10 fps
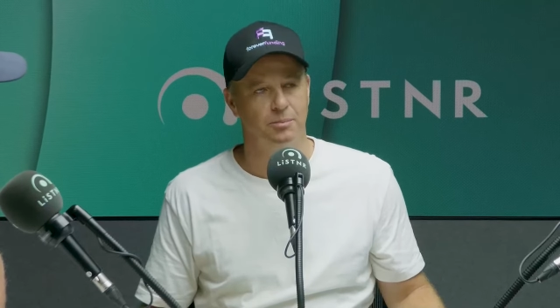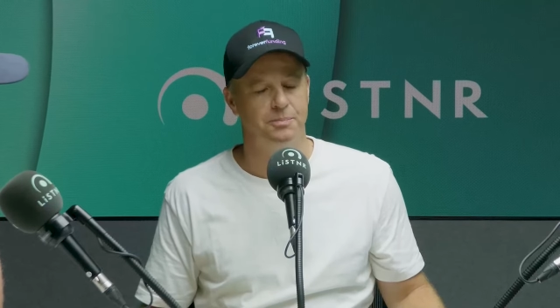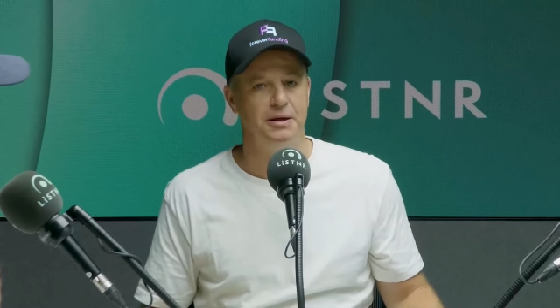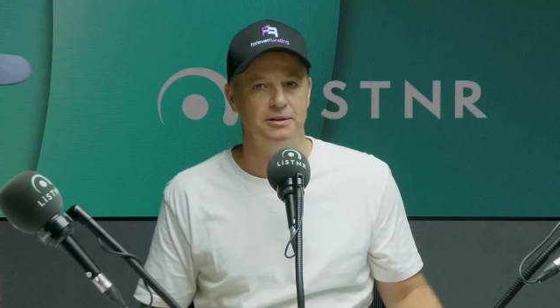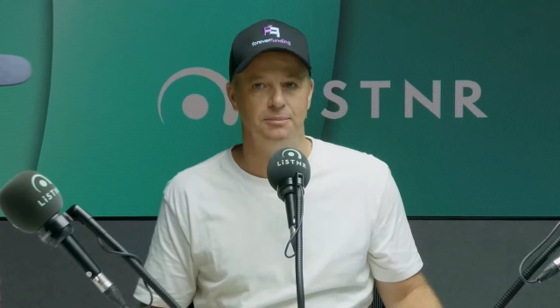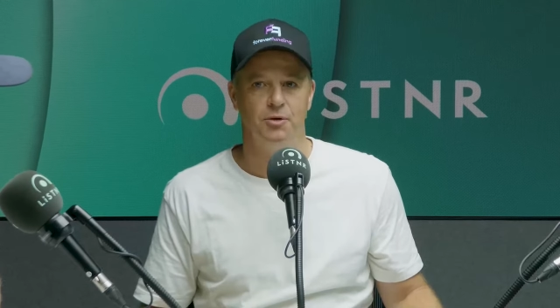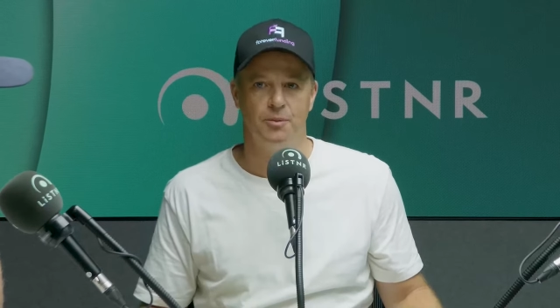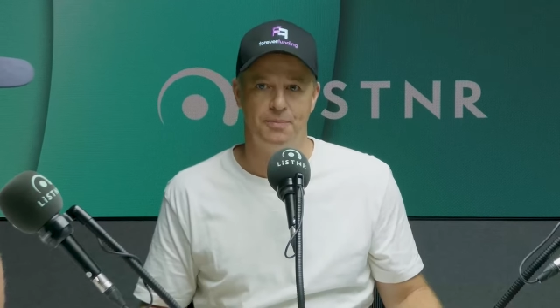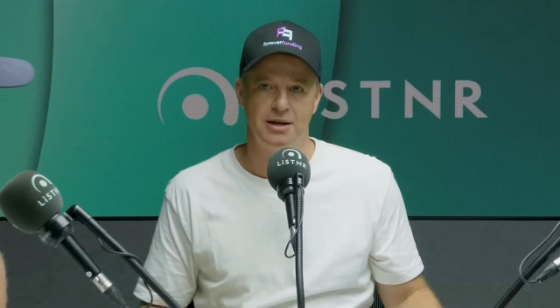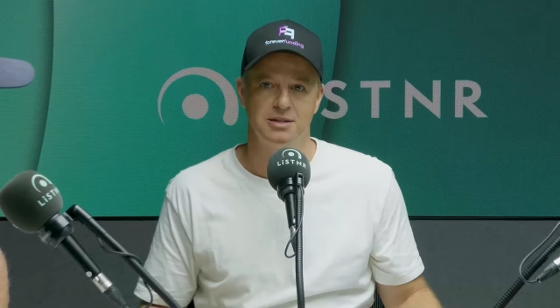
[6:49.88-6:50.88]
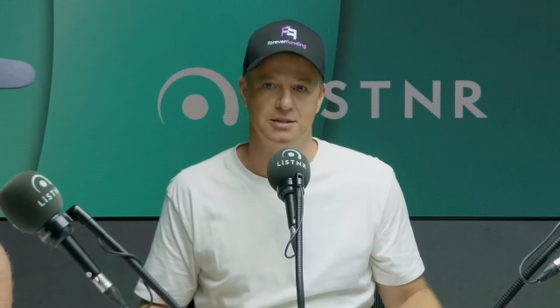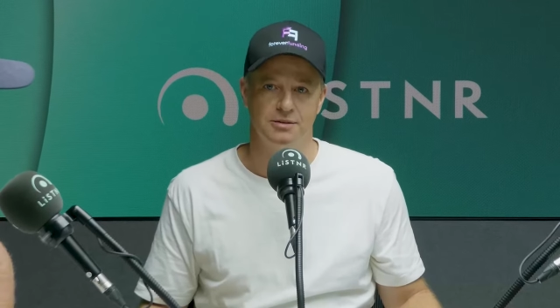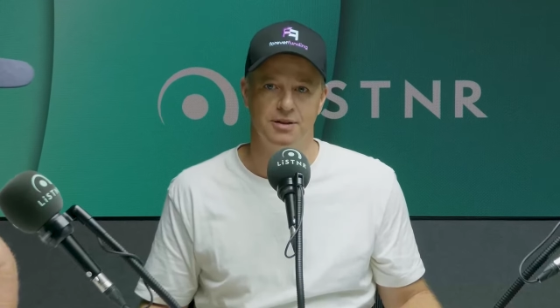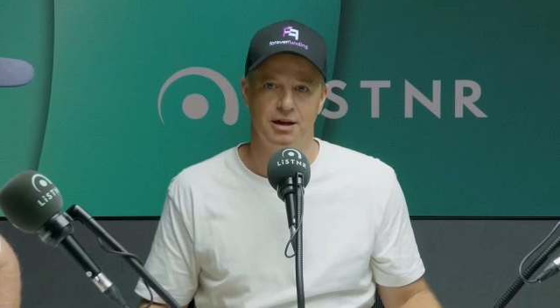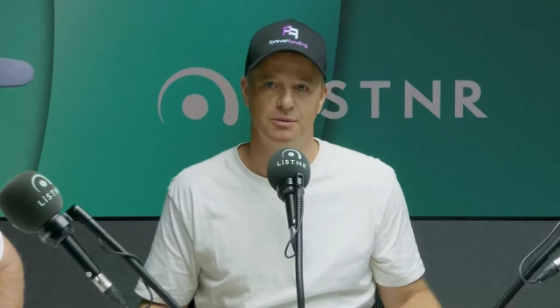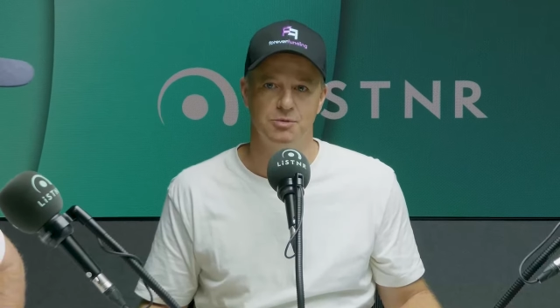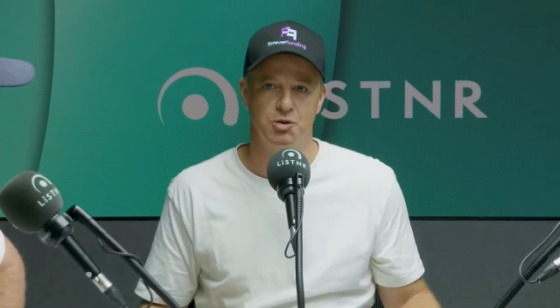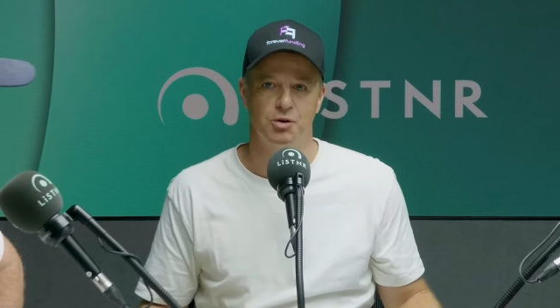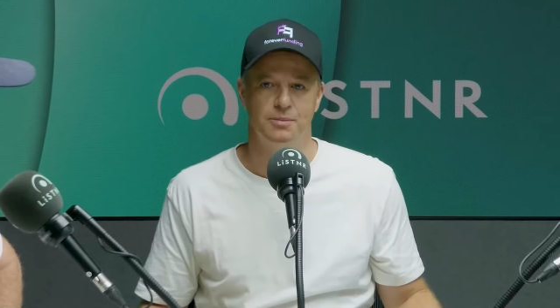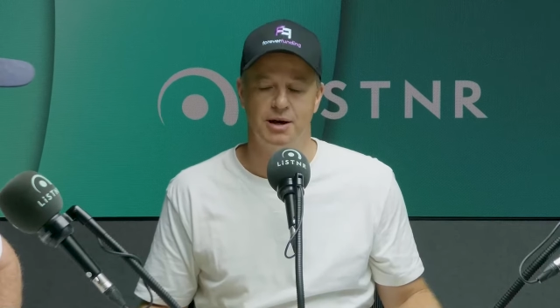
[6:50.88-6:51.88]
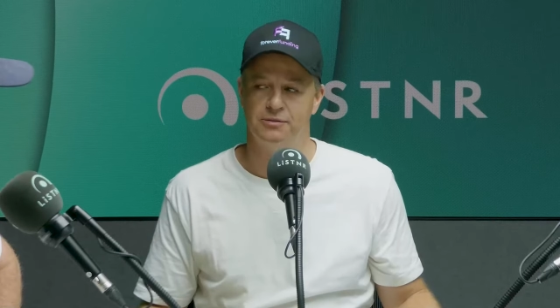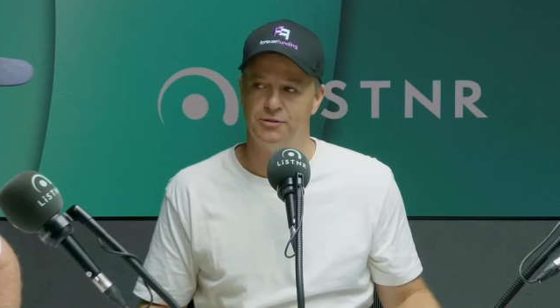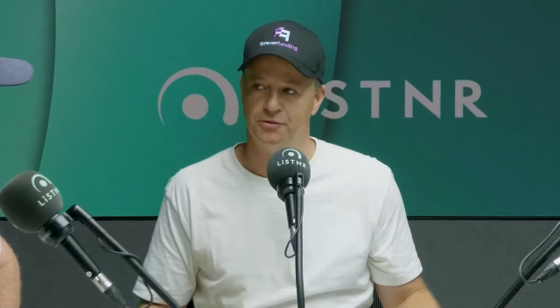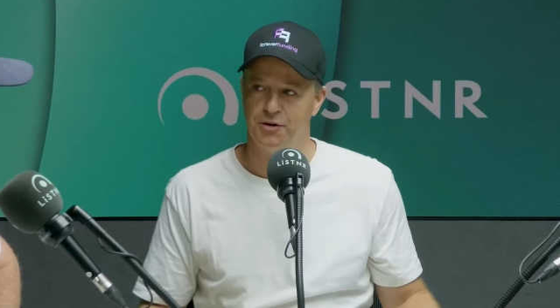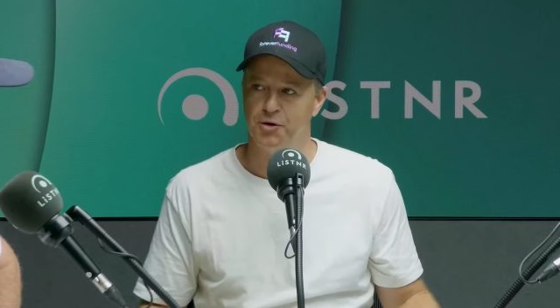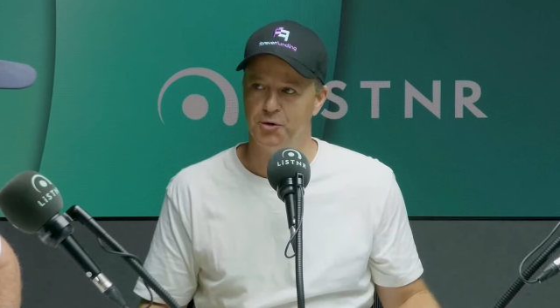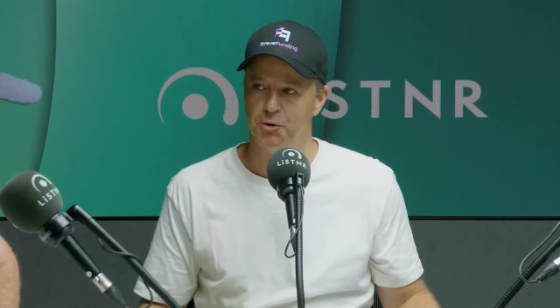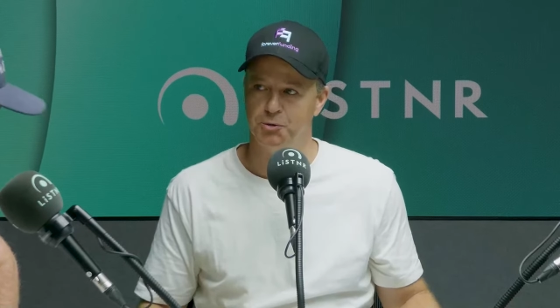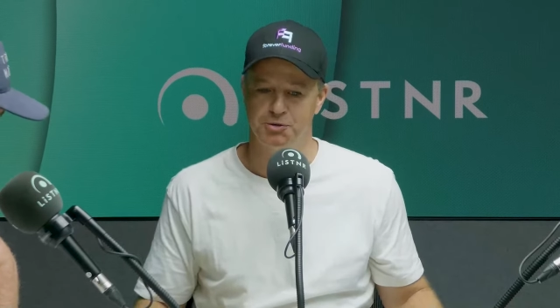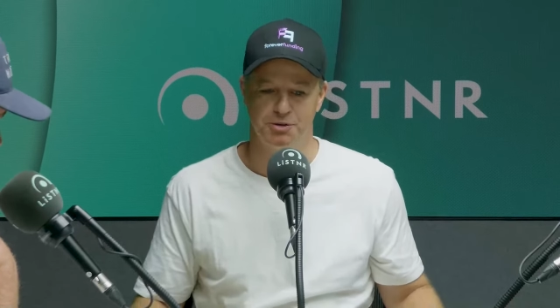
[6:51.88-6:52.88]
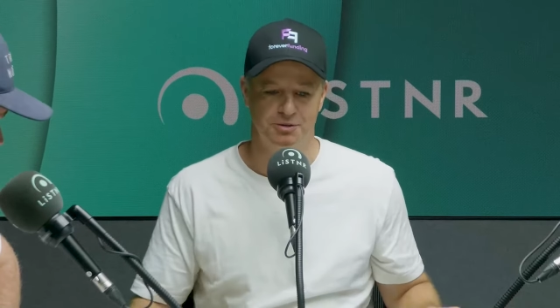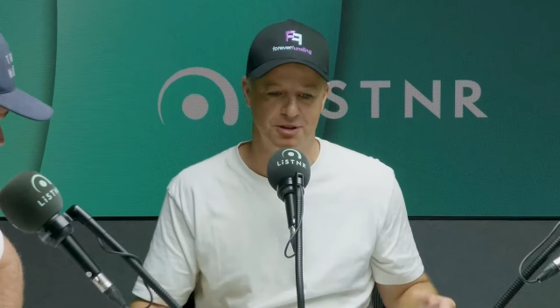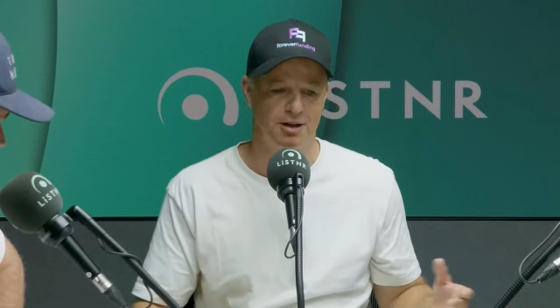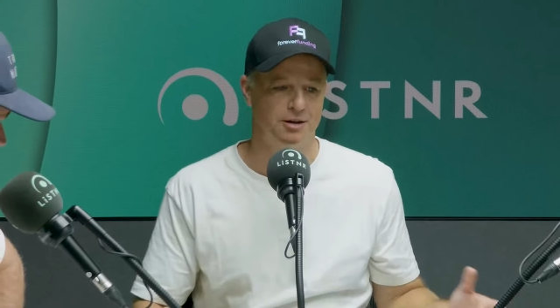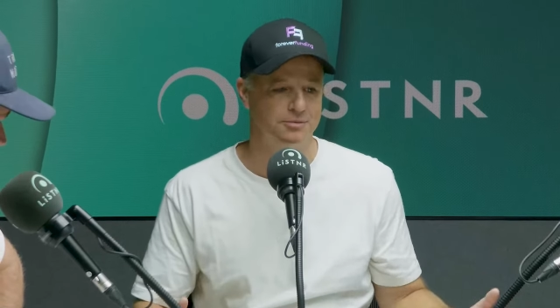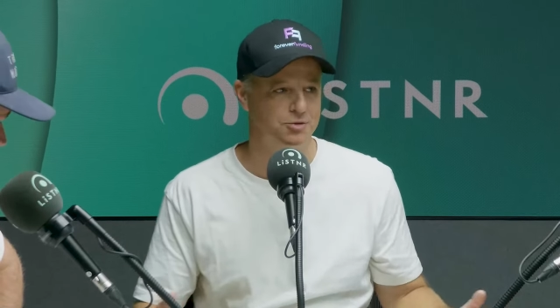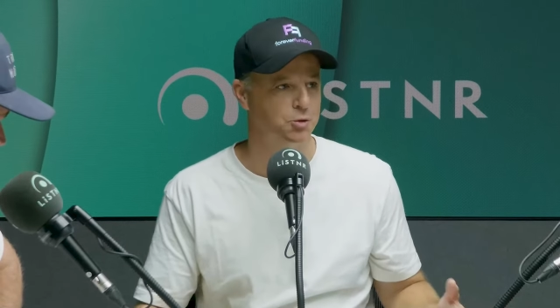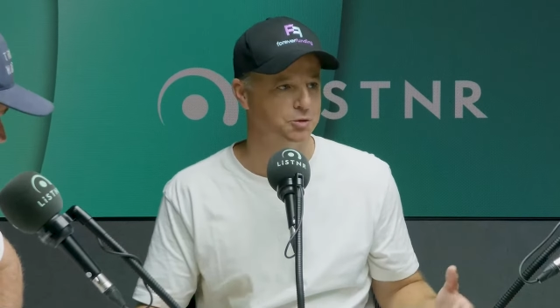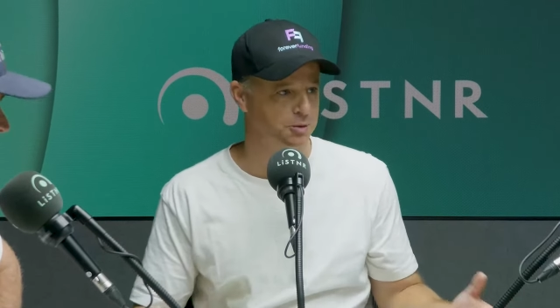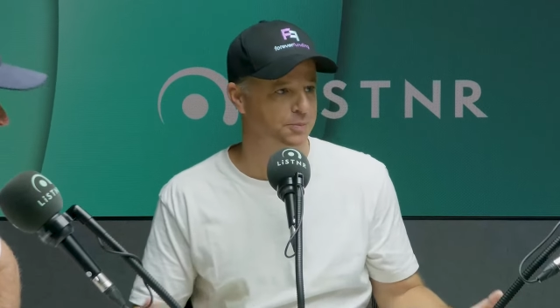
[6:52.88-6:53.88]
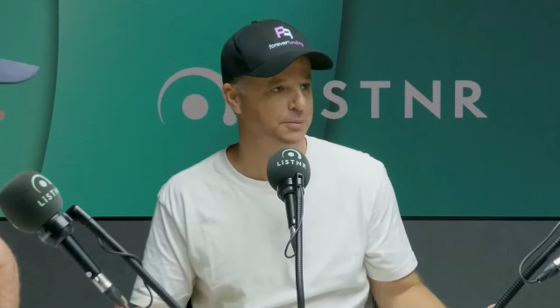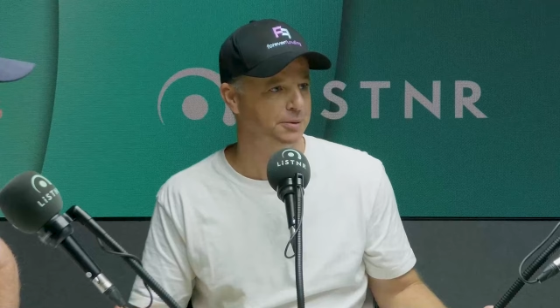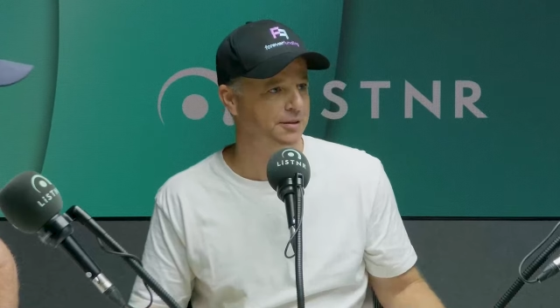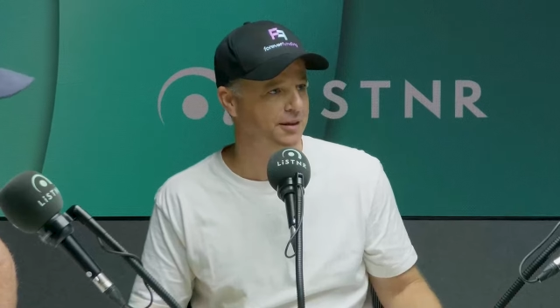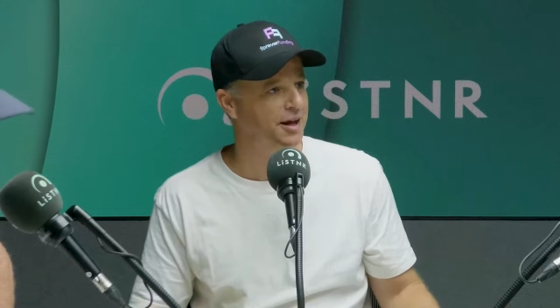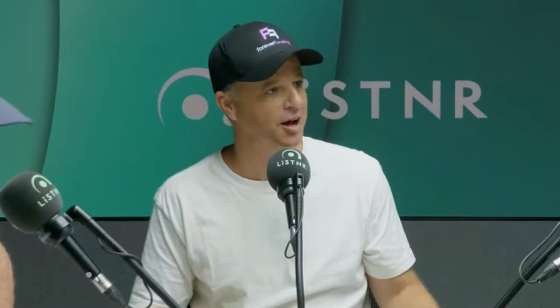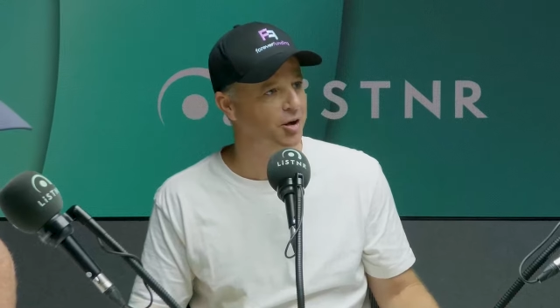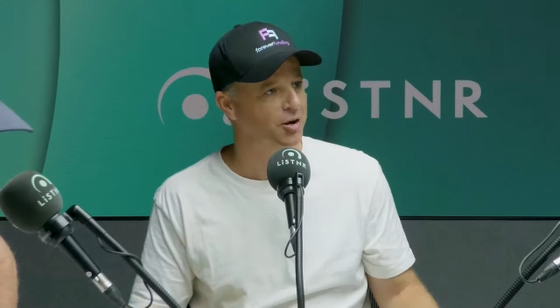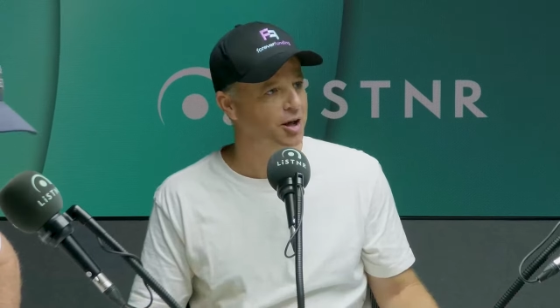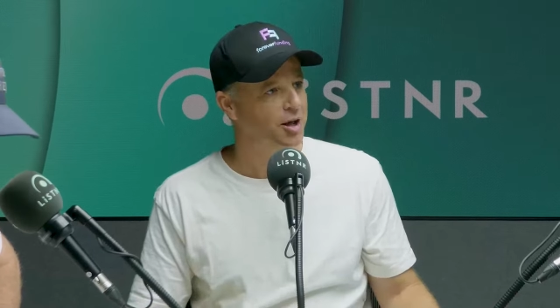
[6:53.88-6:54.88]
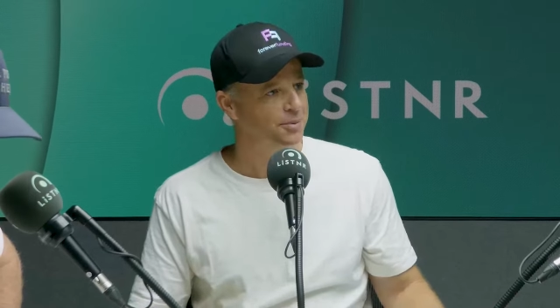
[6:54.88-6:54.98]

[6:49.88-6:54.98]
not picked him on the basis of that. I'm sure he made a few phone calls and, you know, talked to the people in the know,